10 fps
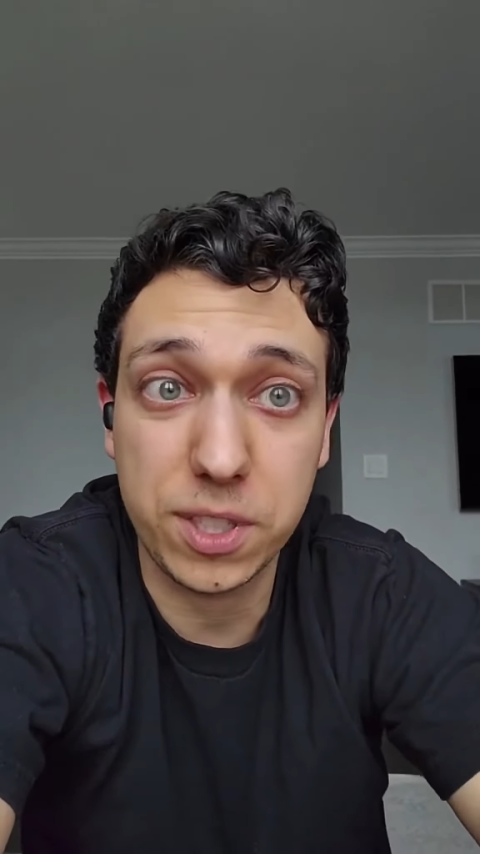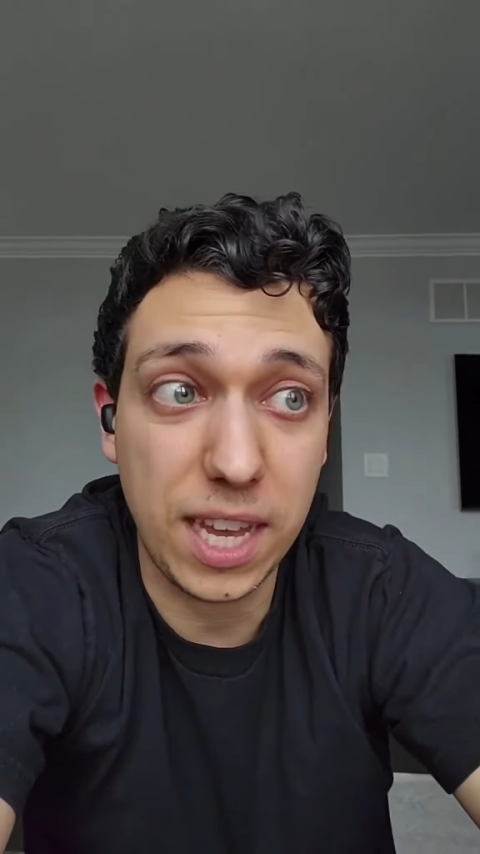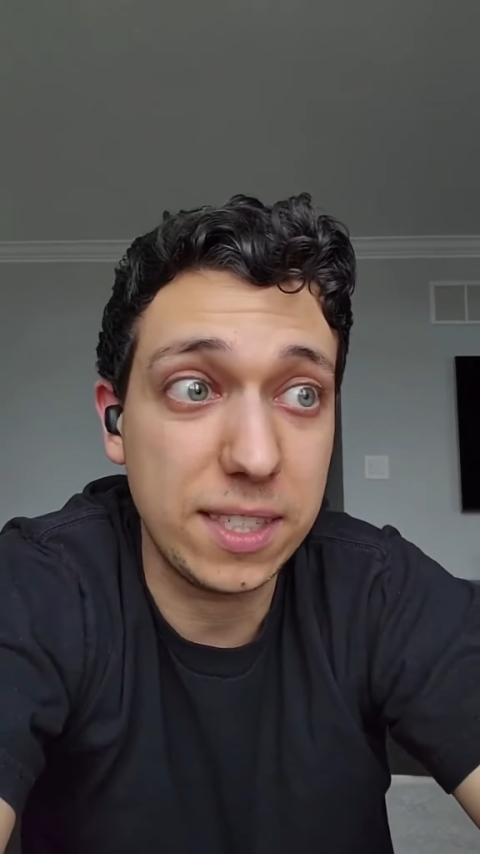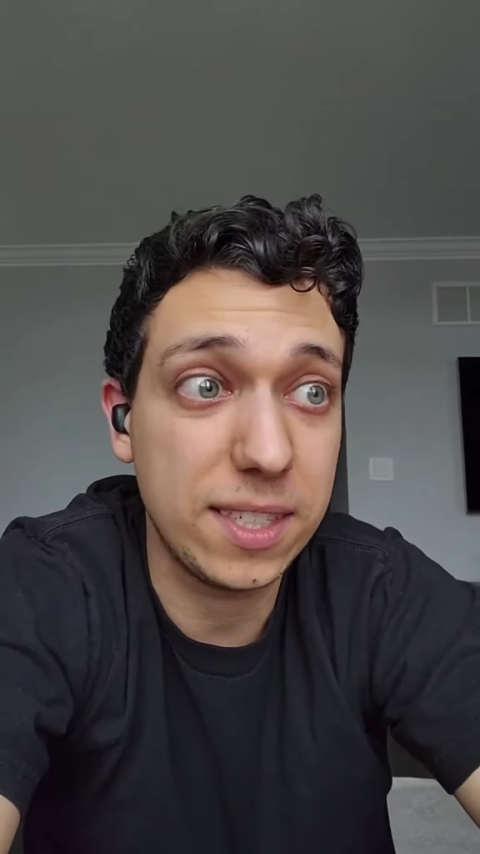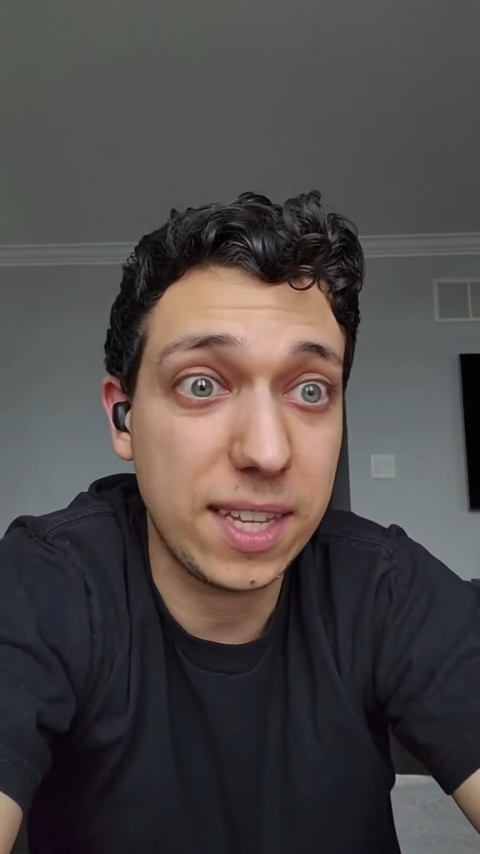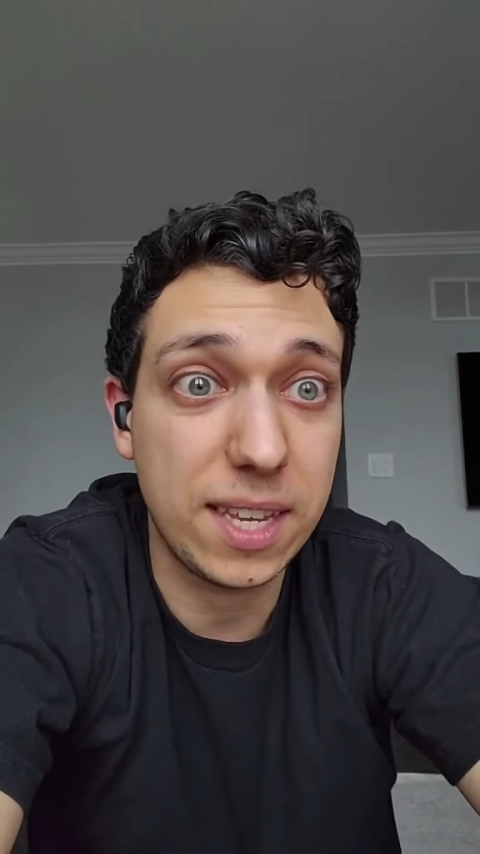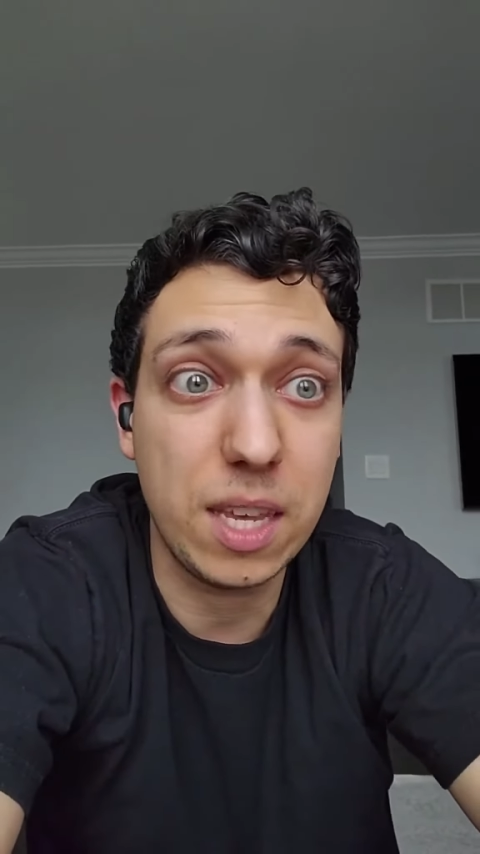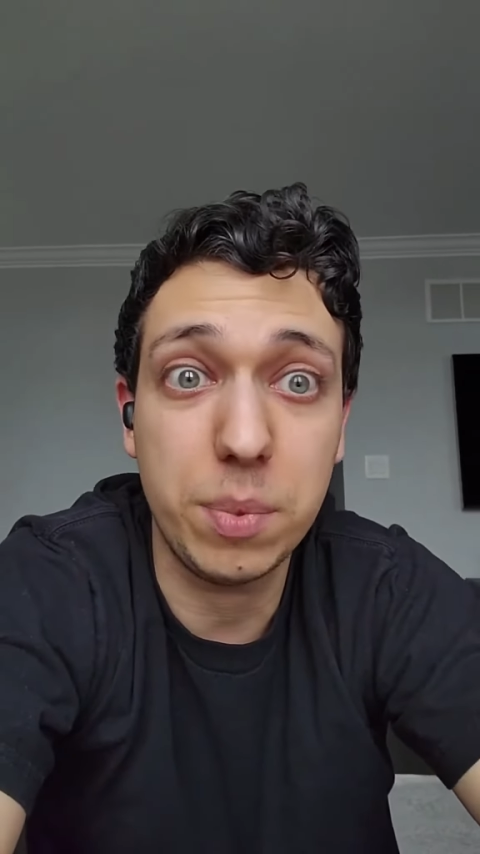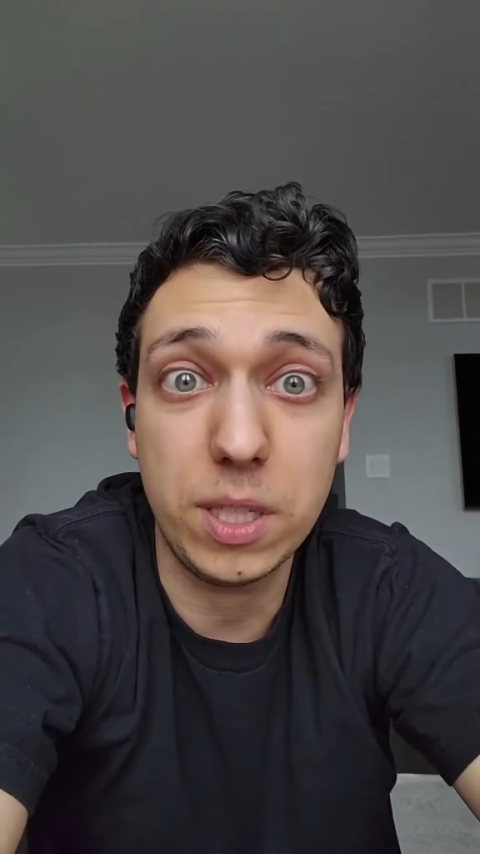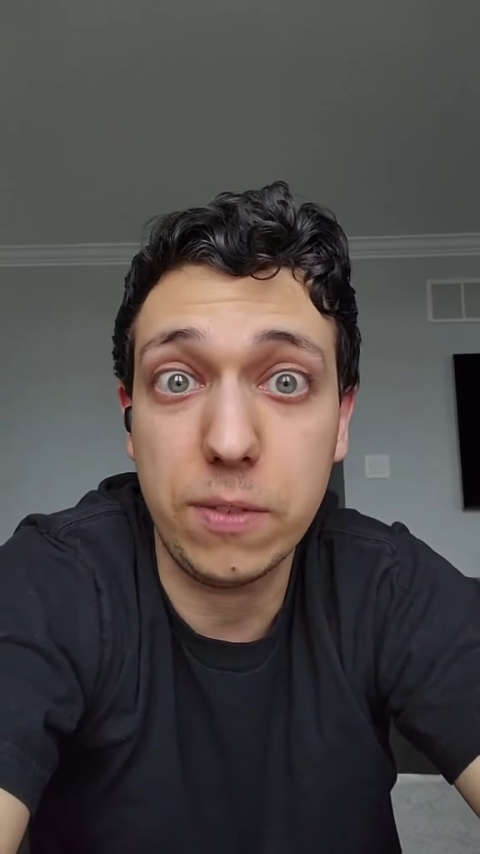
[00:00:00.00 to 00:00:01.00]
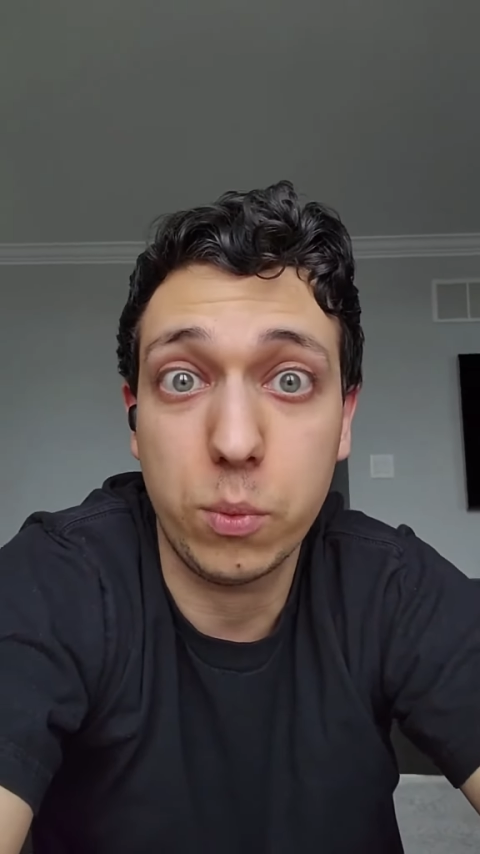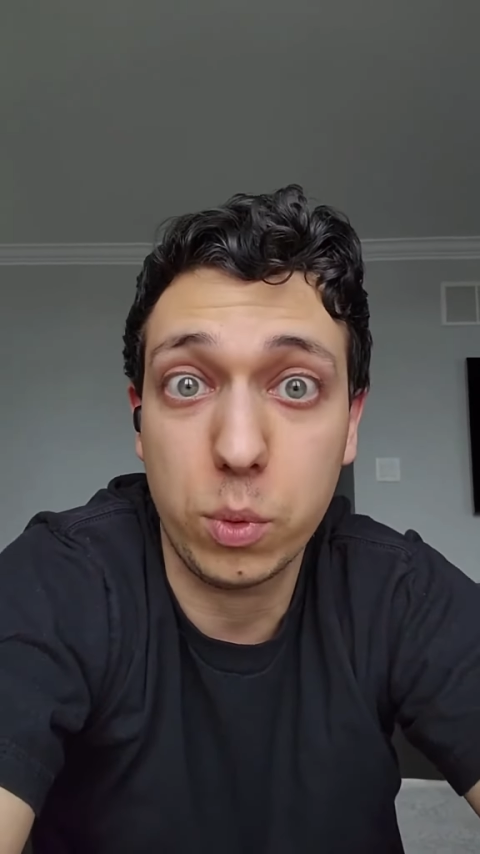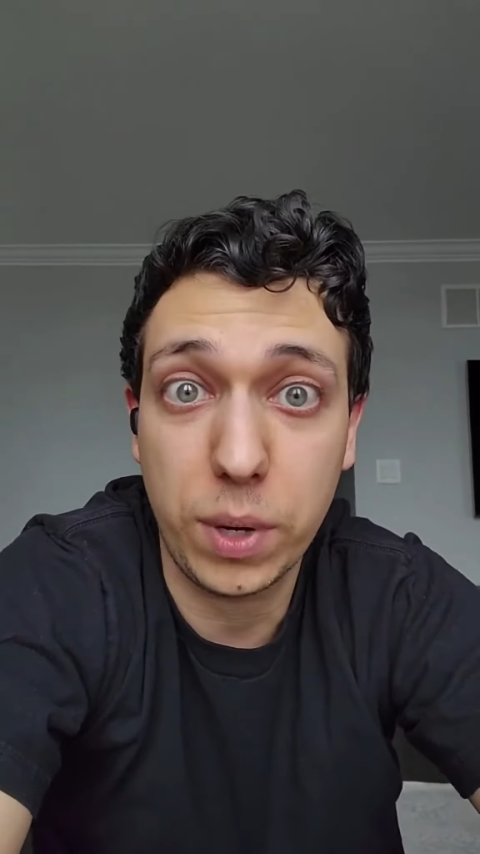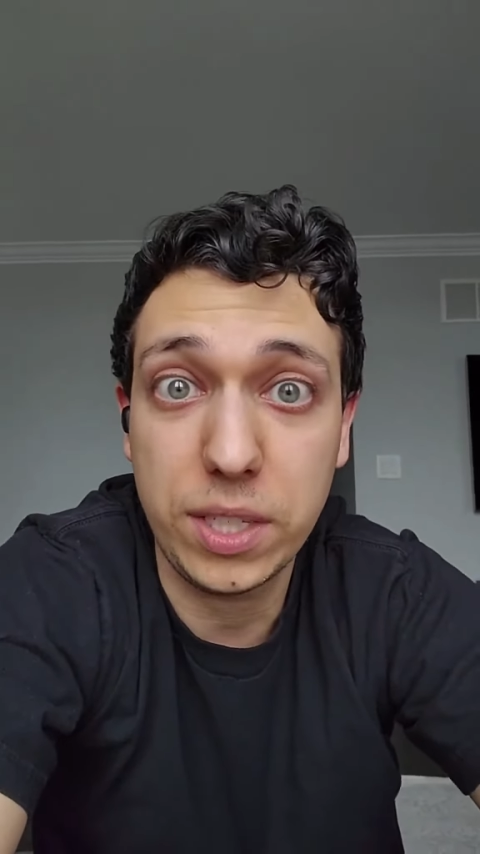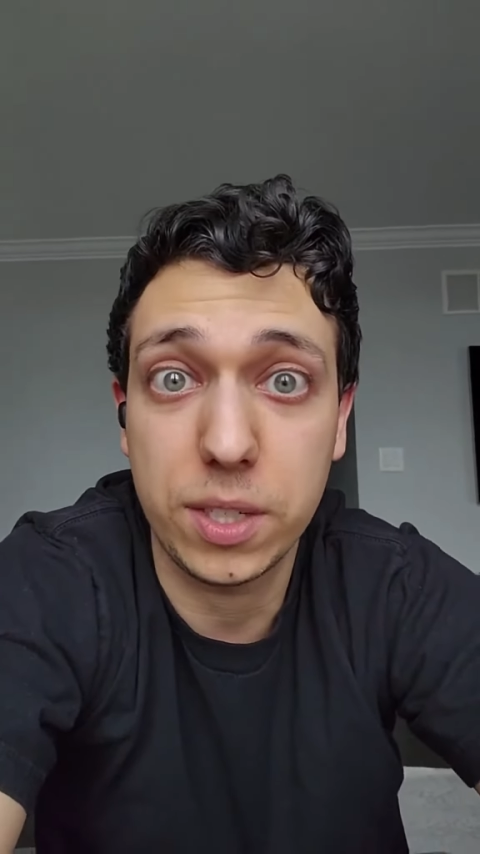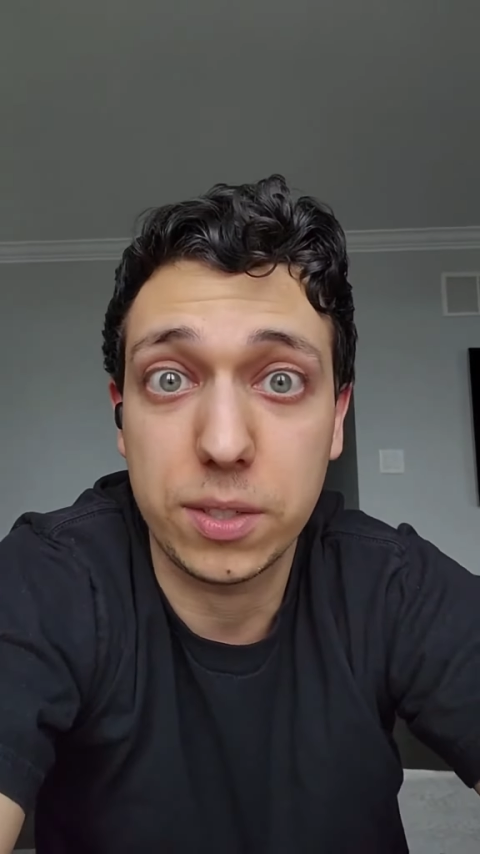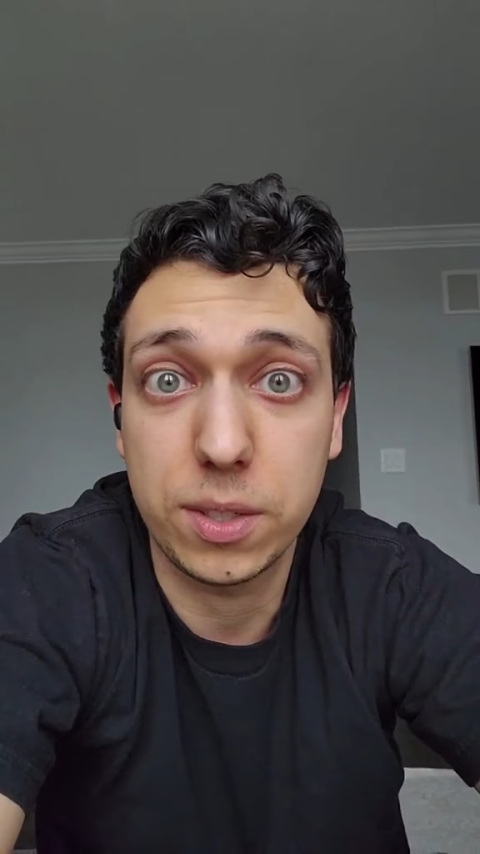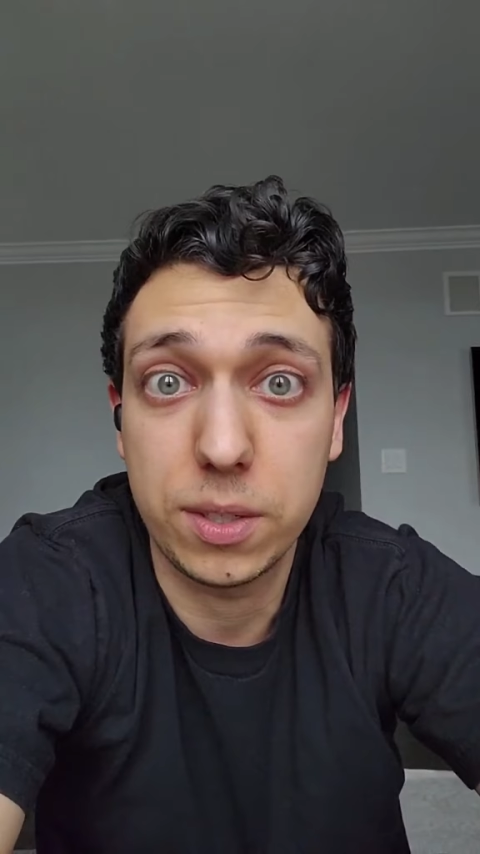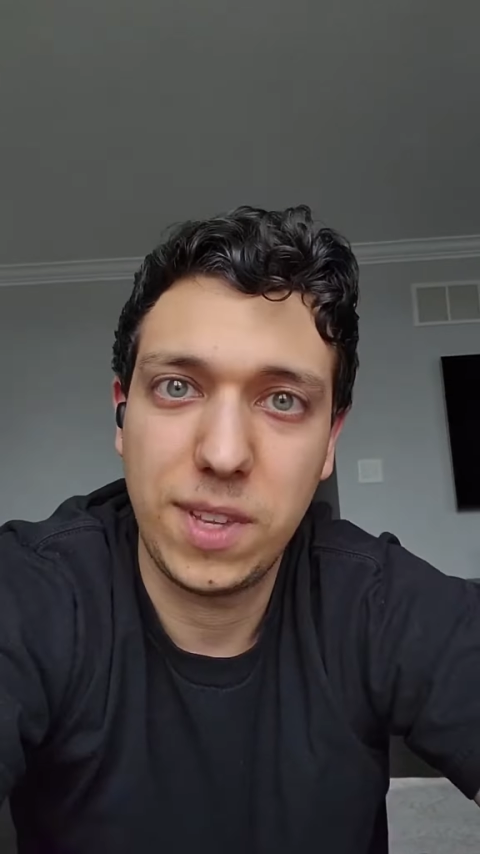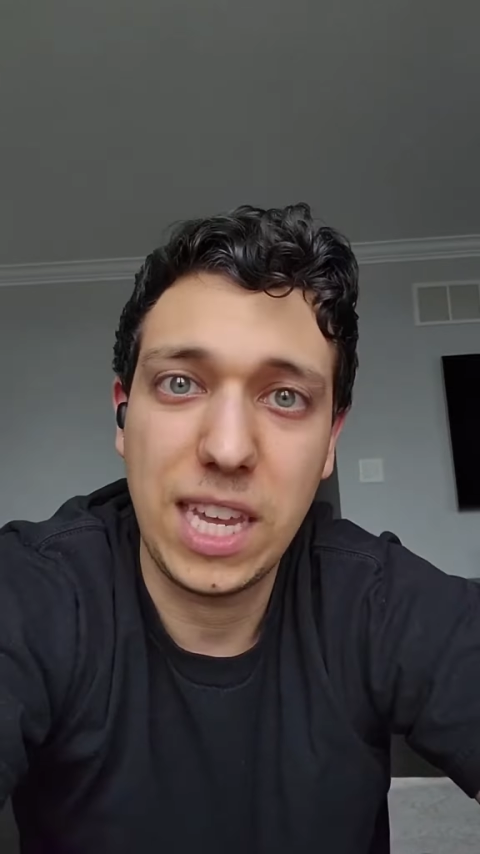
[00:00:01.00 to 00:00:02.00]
stances that he believed were racist.